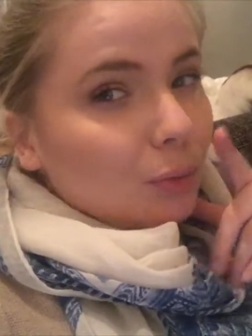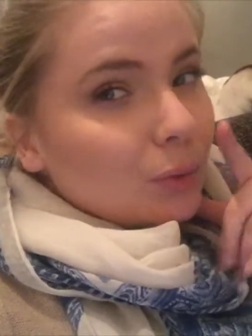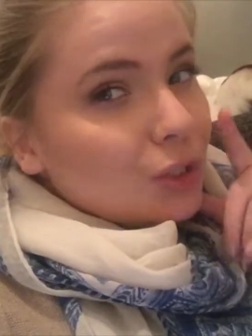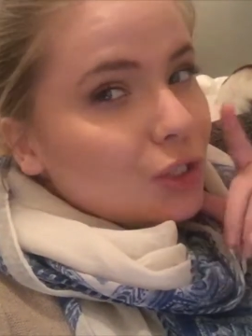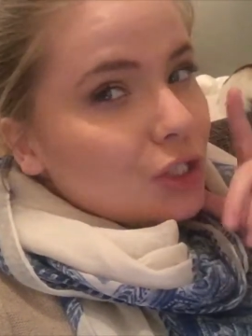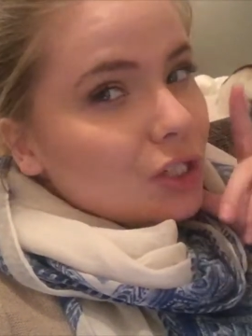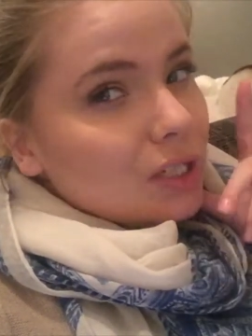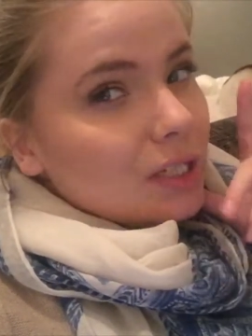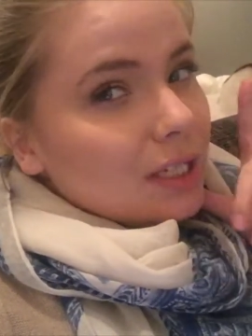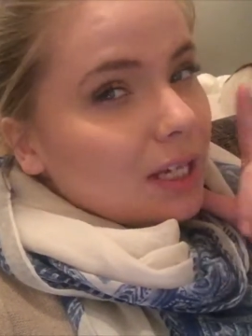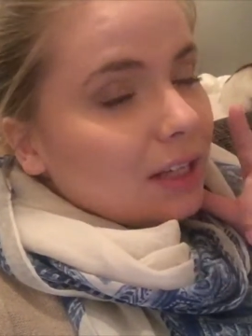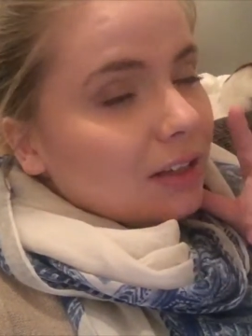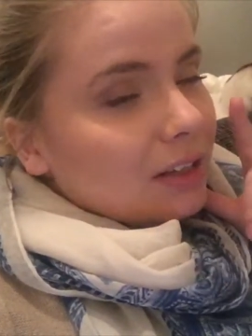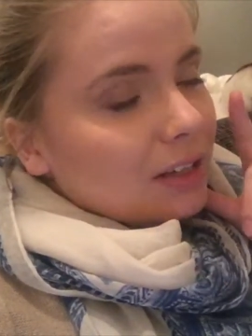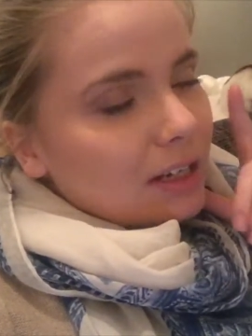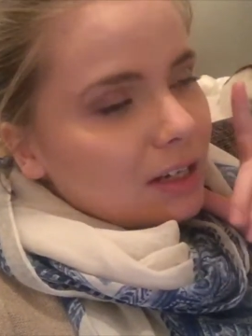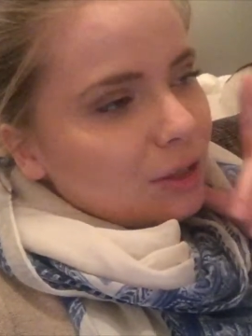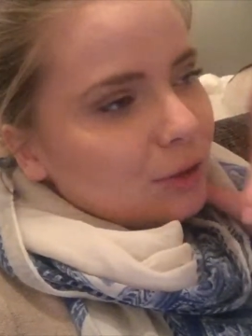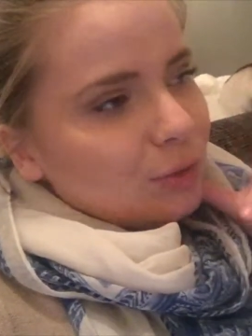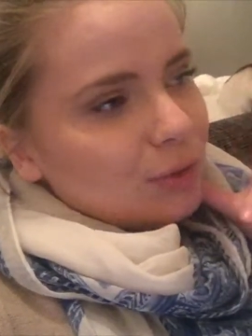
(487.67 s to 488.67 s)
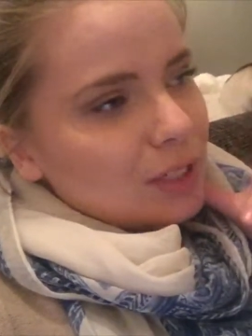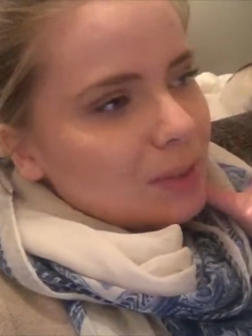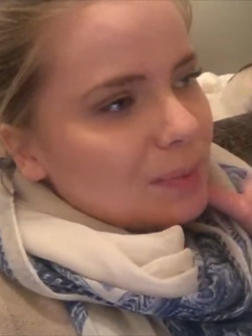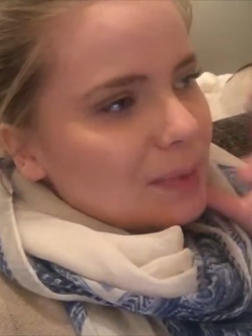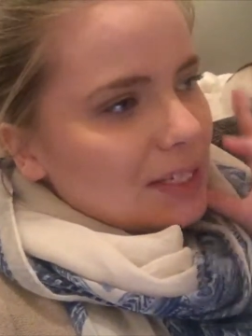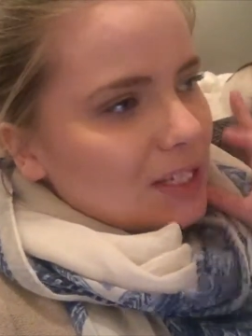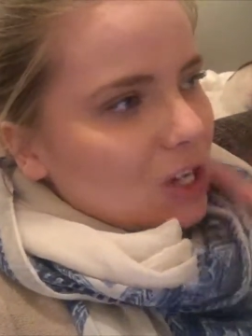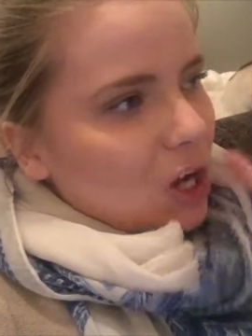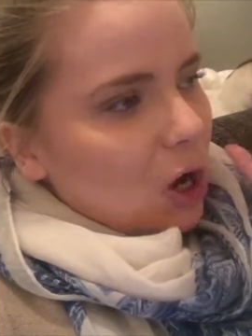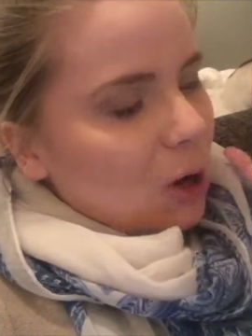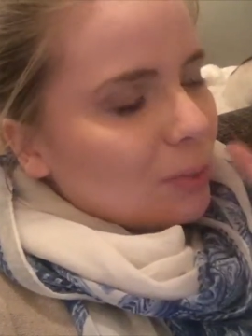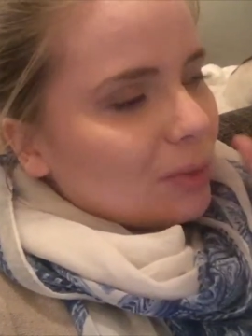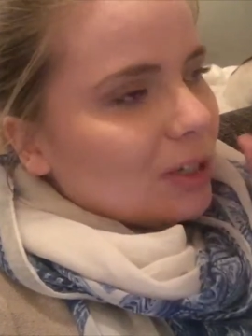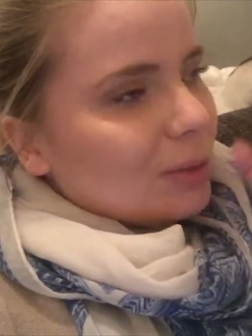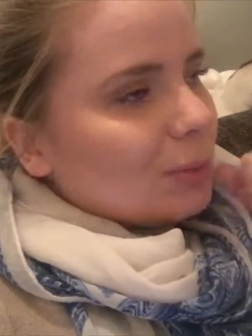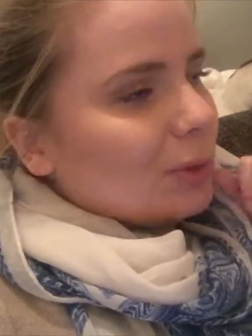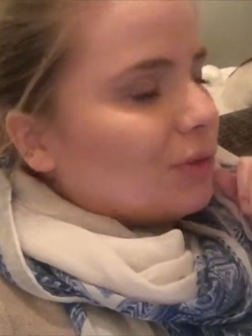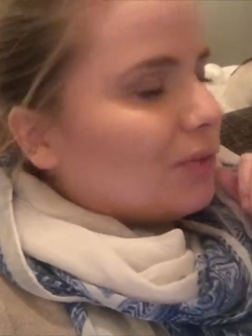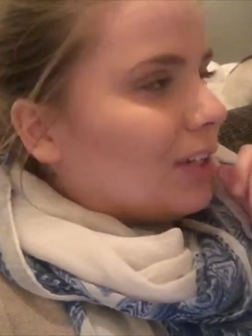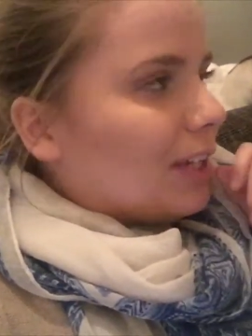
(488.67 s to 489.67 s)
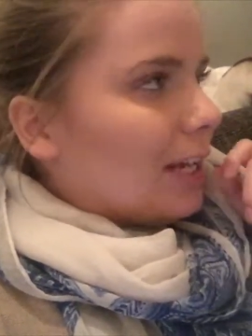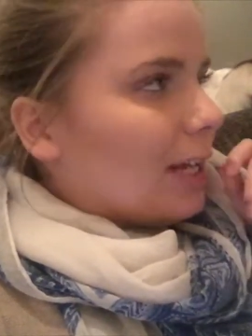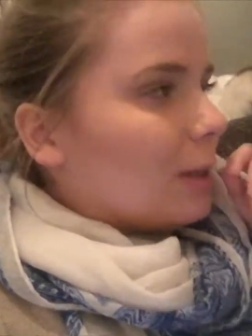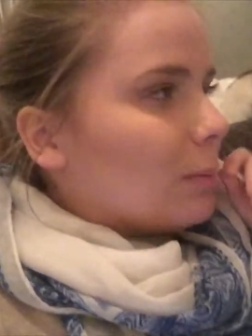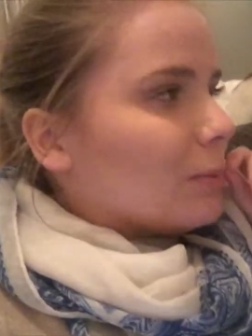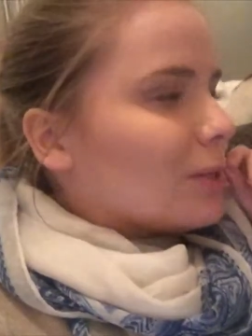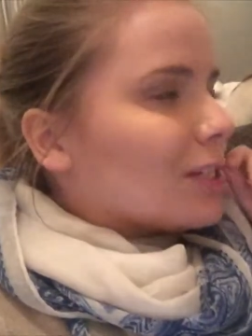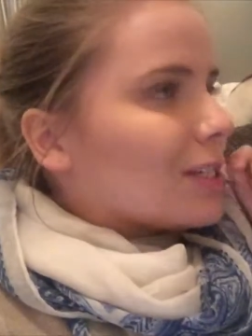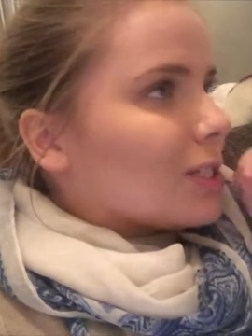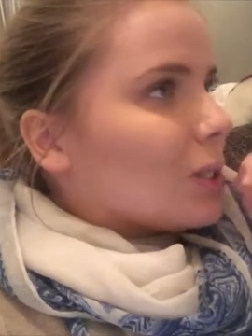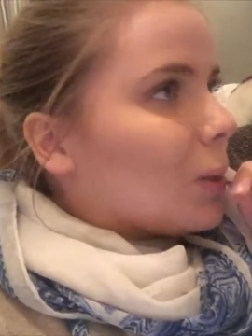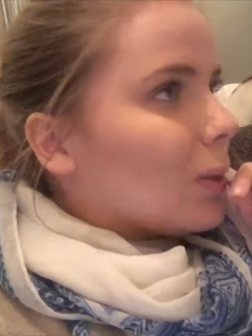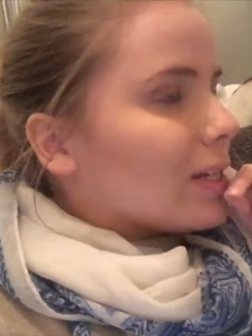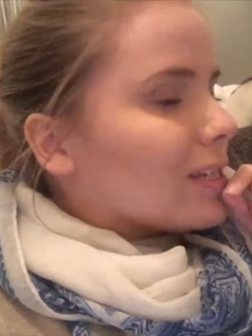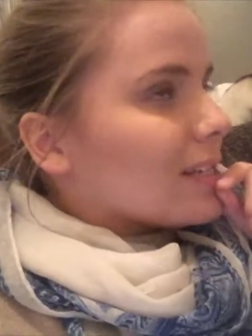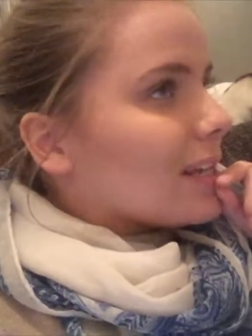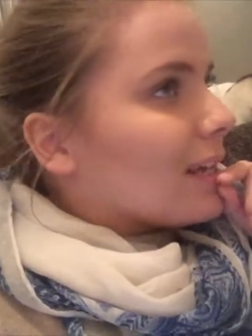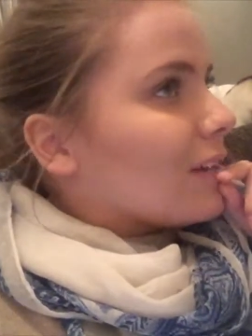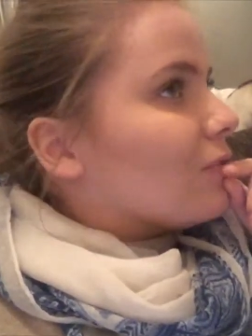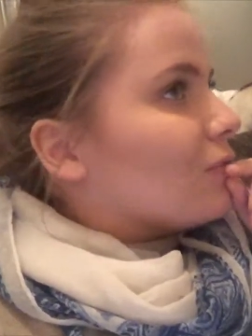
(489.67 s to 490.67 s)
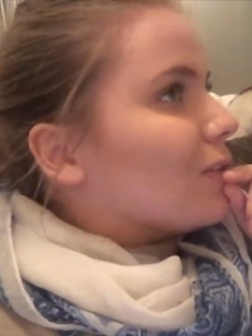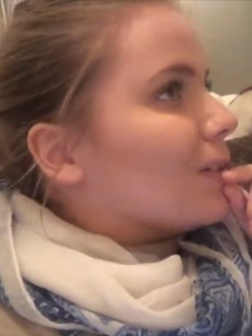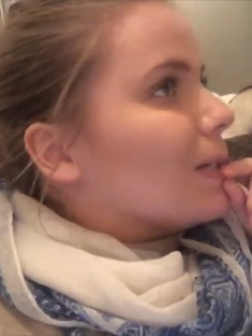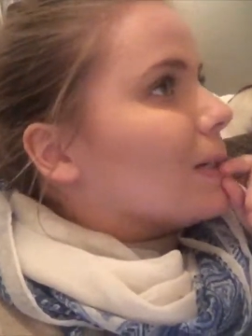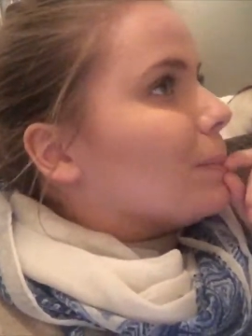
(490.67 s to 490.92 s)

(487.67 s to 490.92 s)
which is kind of like a Christmas comedy movie, and I'm so excited for